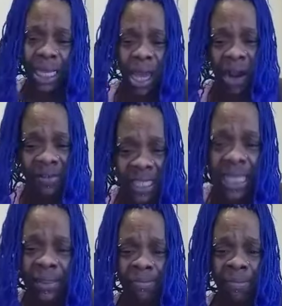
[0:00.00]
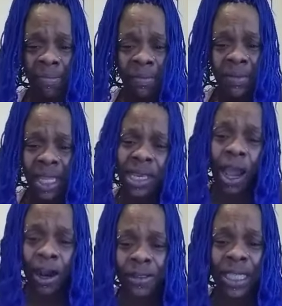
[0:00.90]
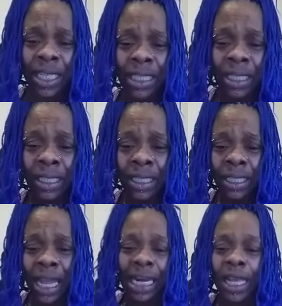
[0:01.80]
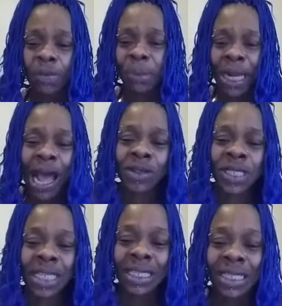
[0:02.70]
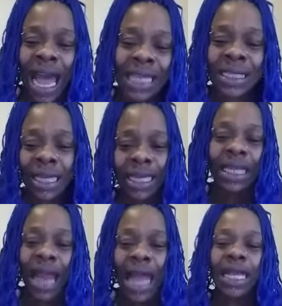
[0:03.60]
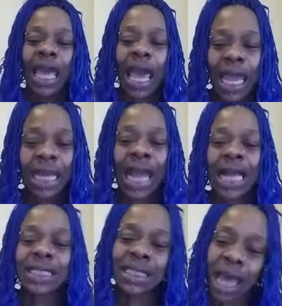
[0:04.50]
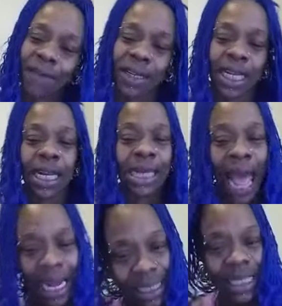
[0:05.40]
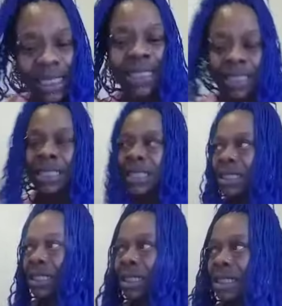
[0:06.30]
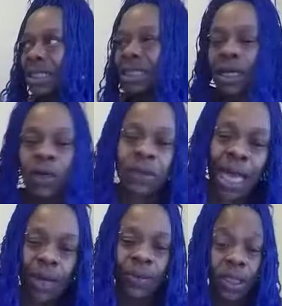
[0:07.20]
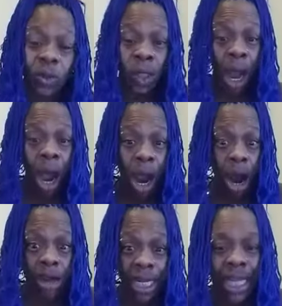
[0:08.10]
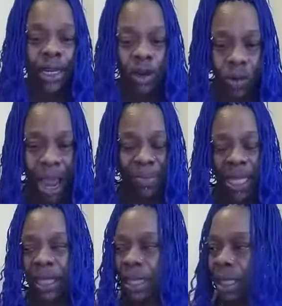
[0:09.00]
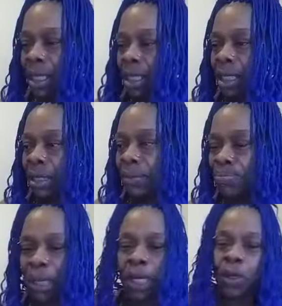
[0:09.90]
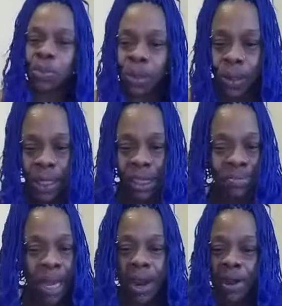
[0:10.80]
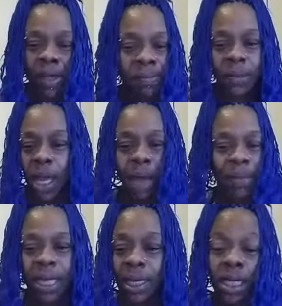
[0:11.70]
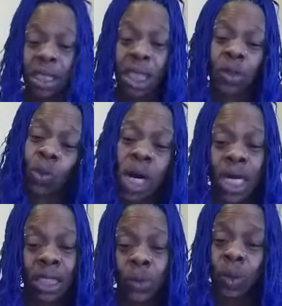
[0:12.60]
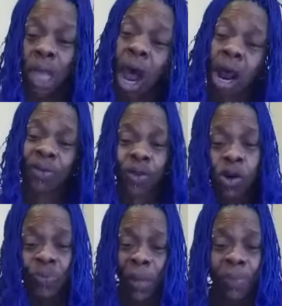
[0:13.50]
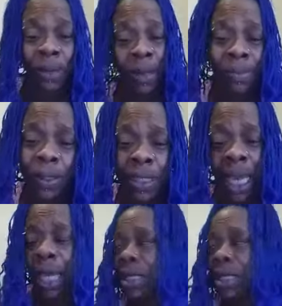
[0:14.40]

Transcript: He earned it. He earned it. That nigga been out since 1998, 97, in the 90s. Okay, when it was hard to get a Grammy, billboards, American, I mean, it just was. It was hard for a pimp in the music